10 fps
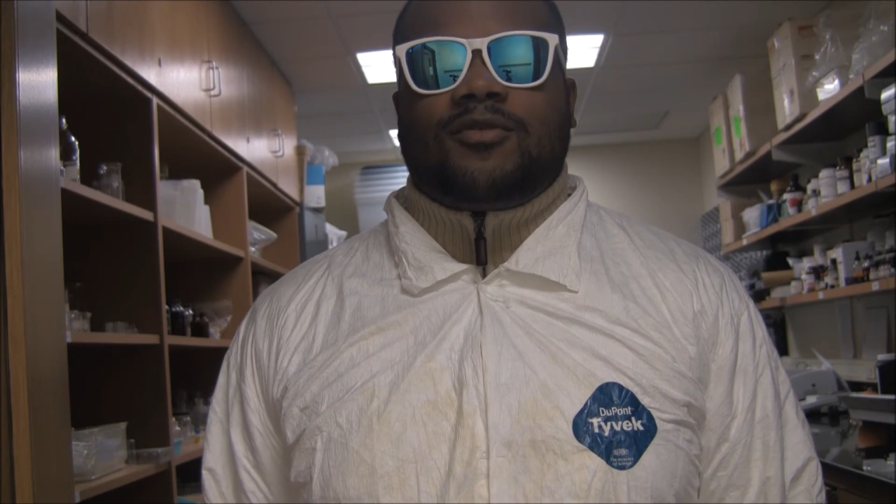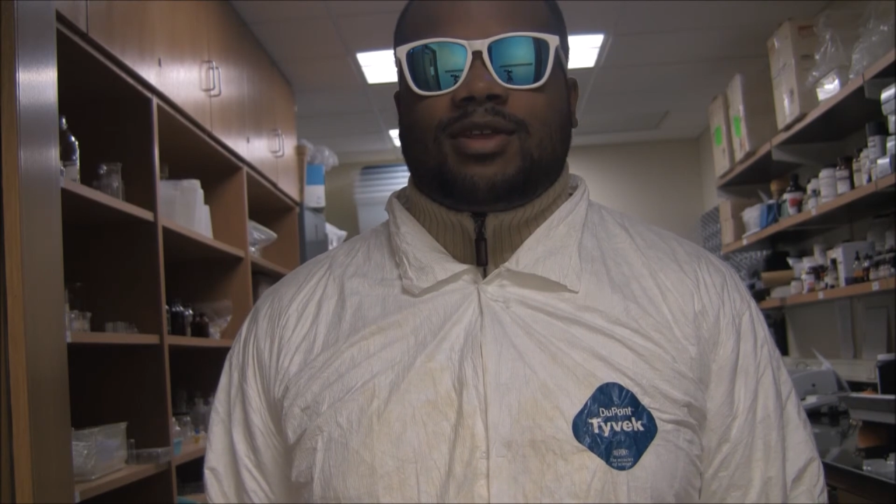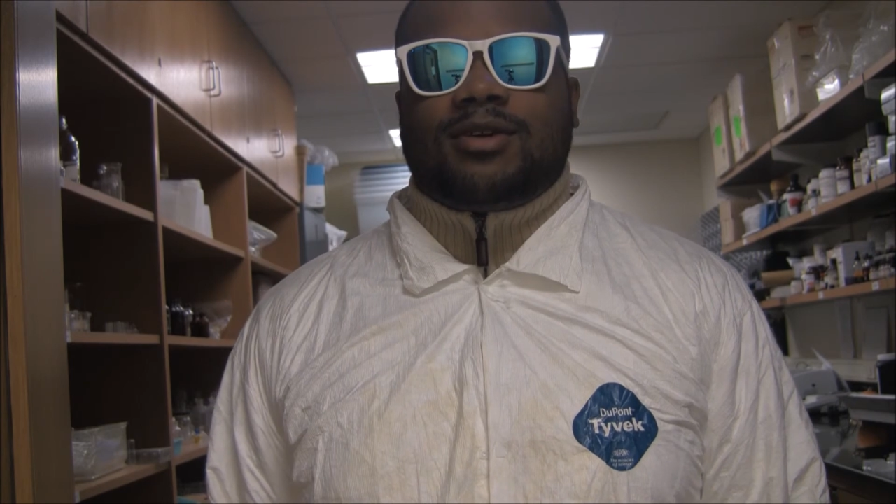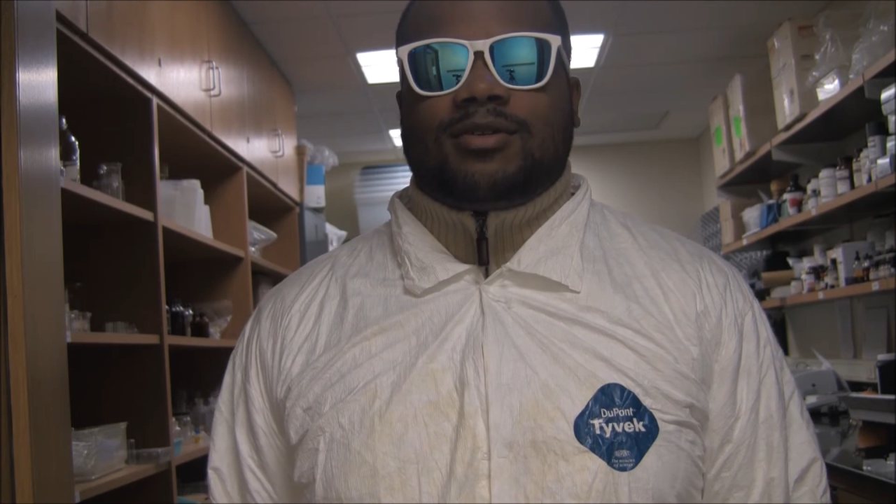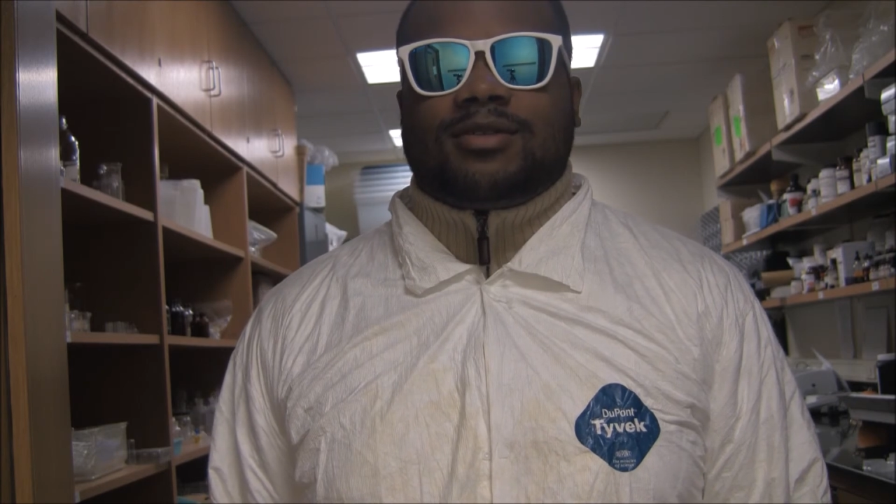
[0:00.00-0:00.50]

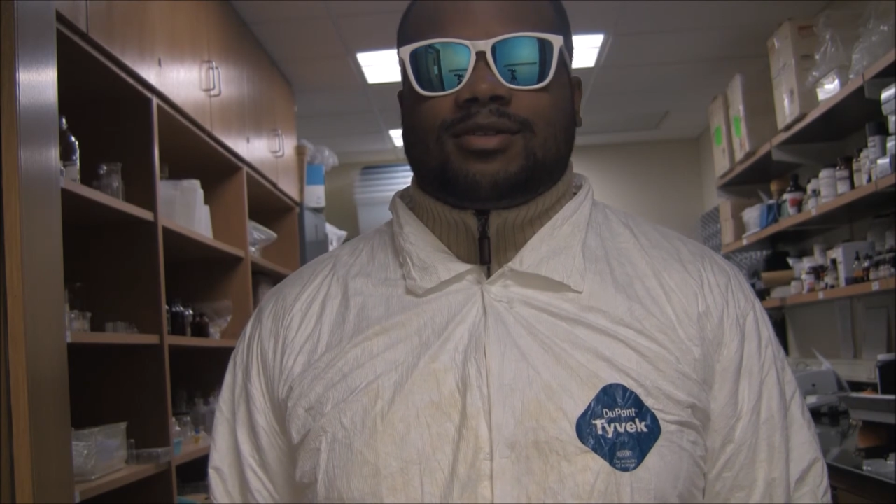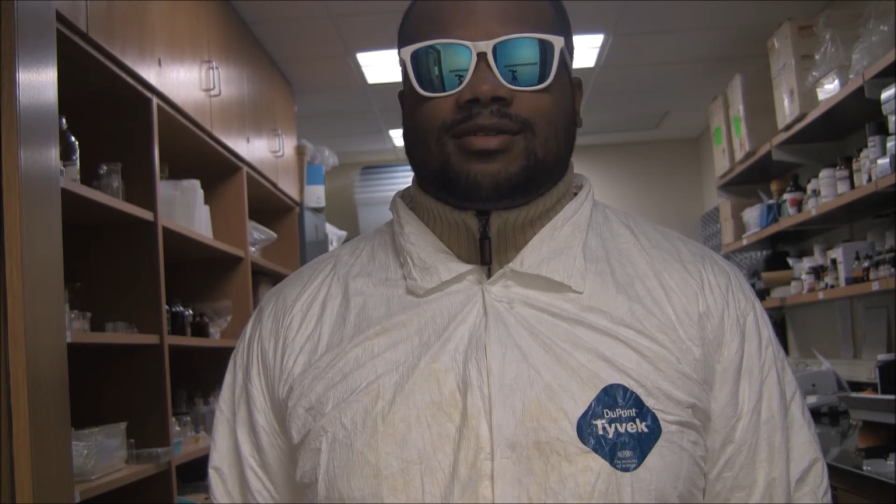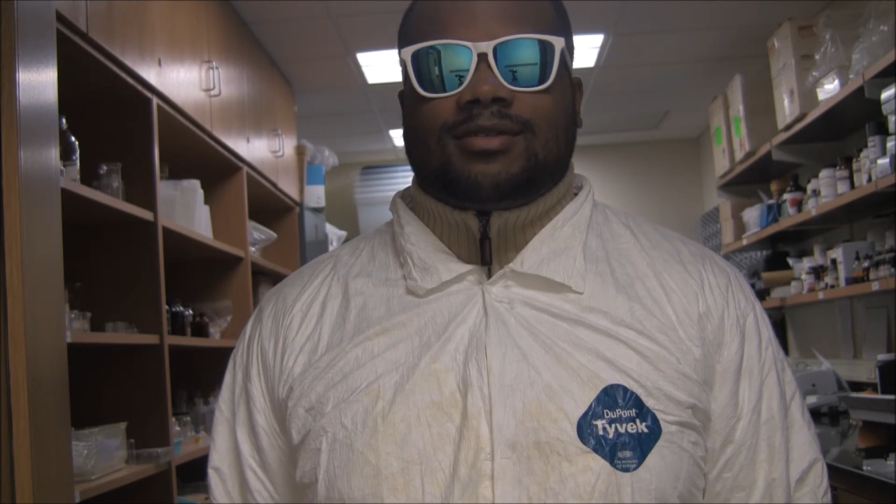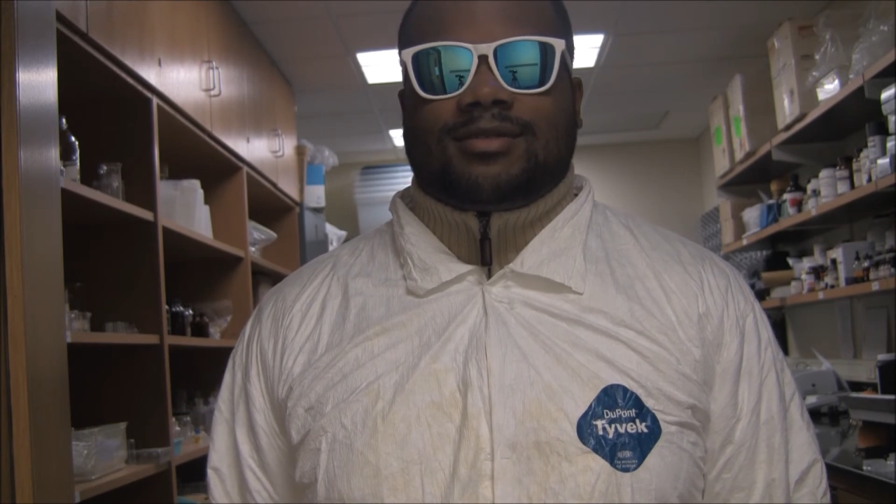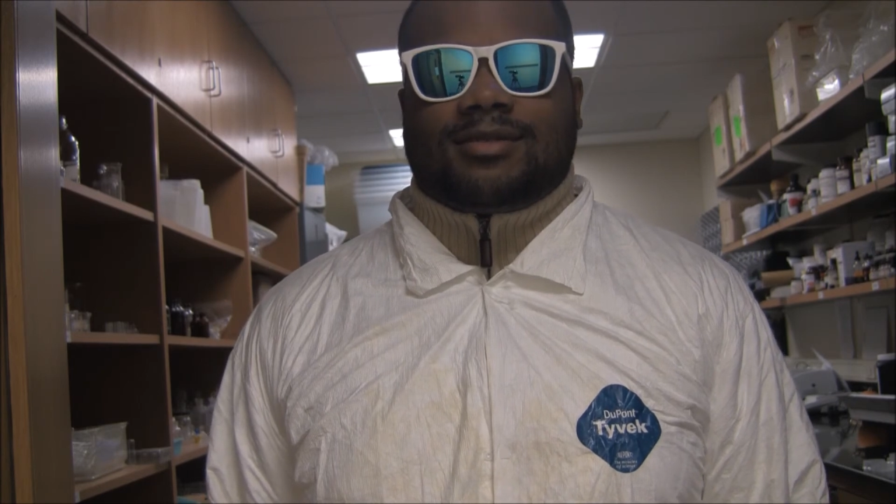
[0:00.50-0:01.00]
videos.
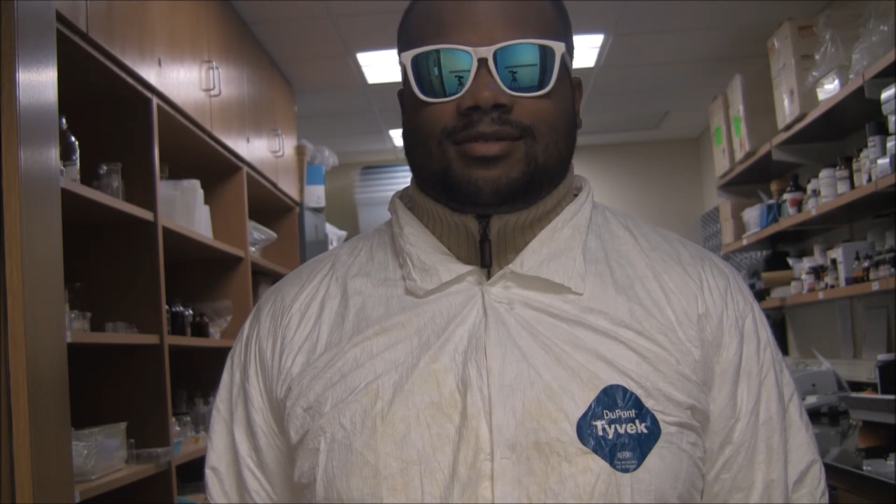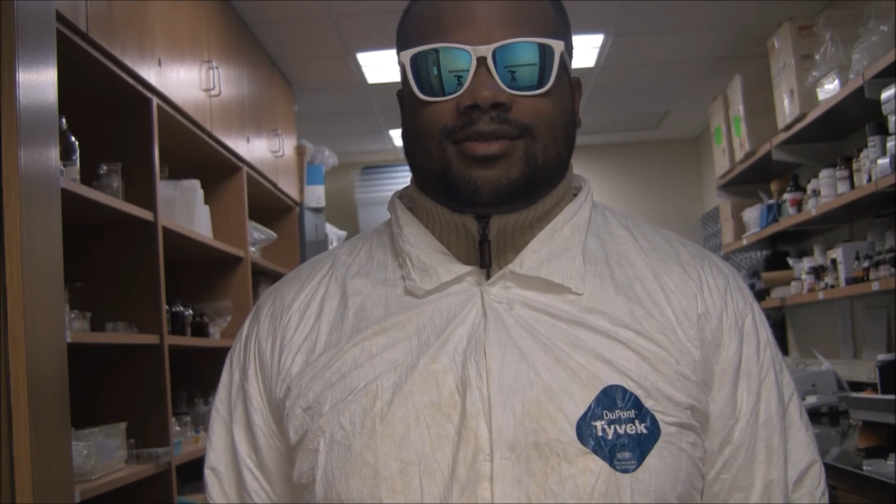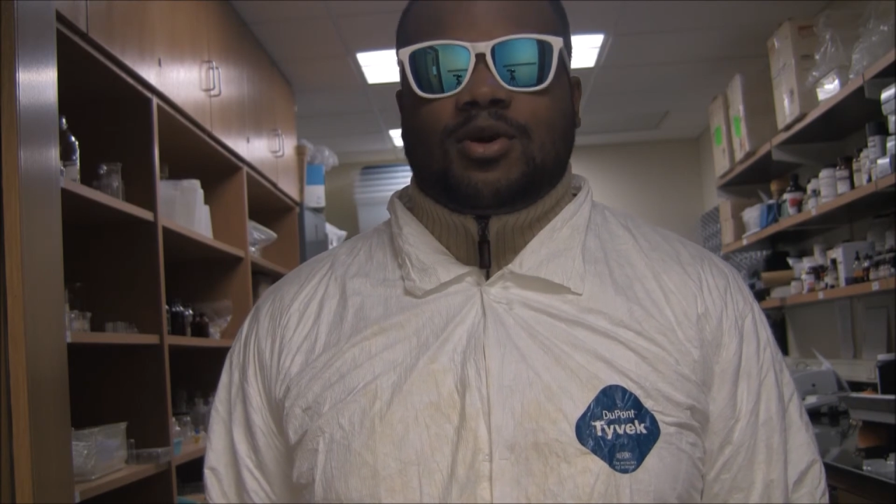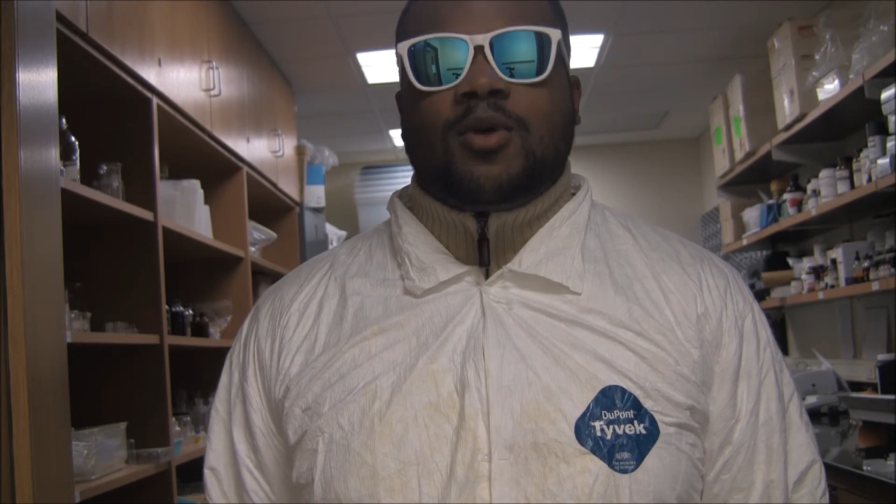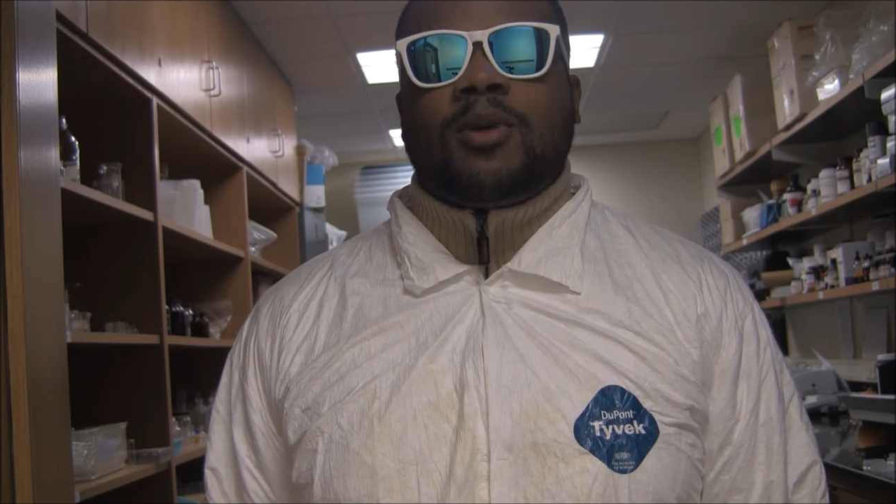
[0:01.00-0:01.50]

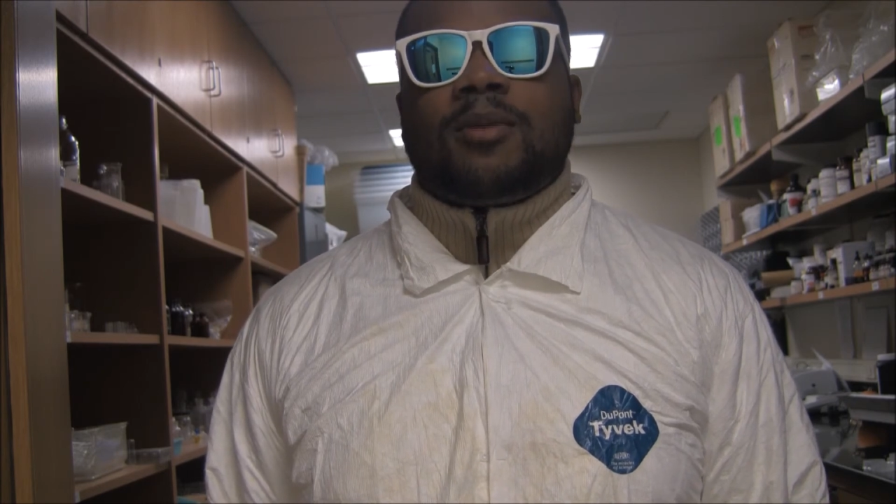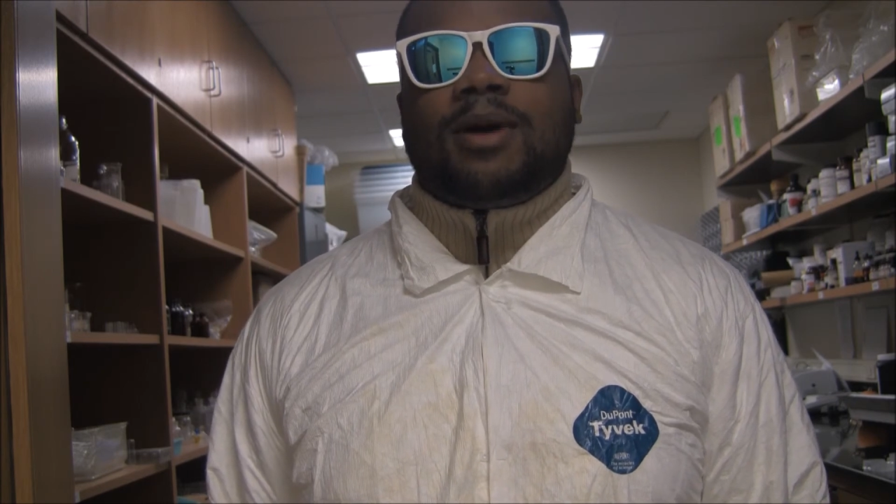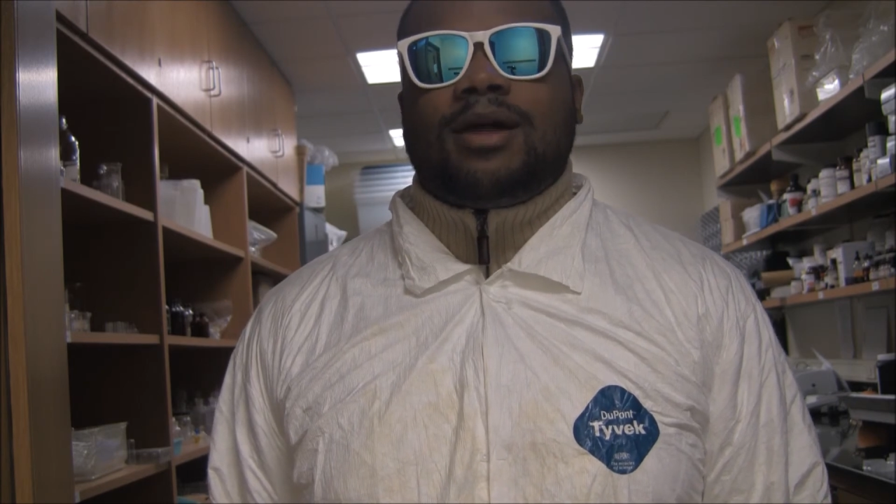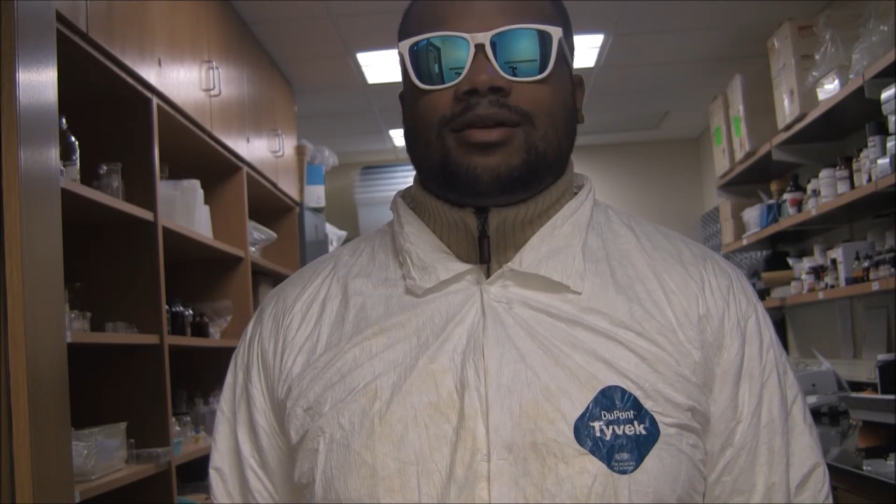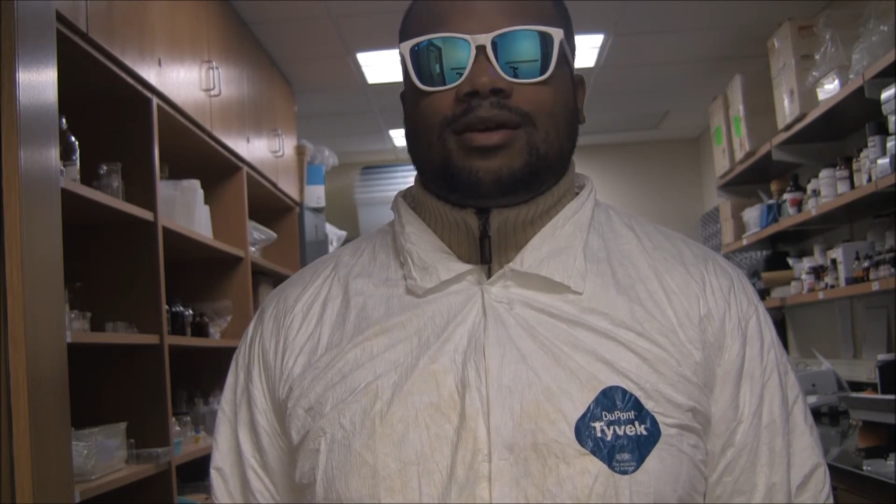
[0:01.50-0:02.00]
Omar
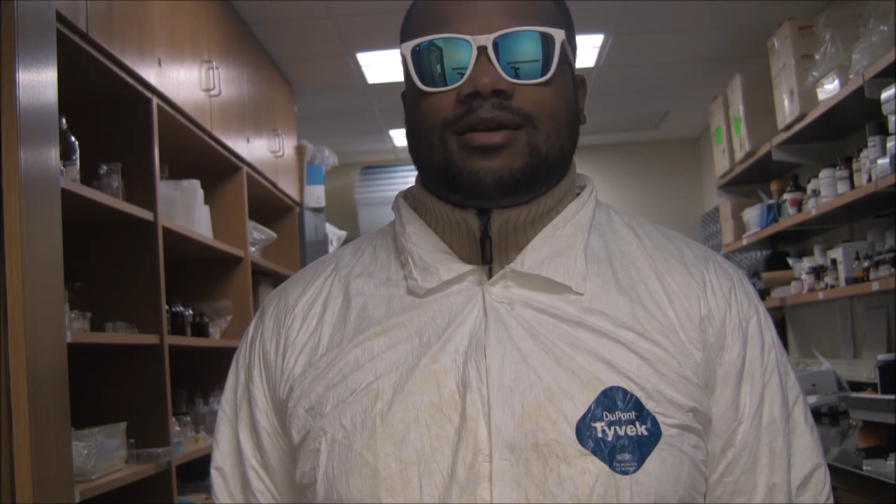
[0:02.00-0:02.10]
Ballard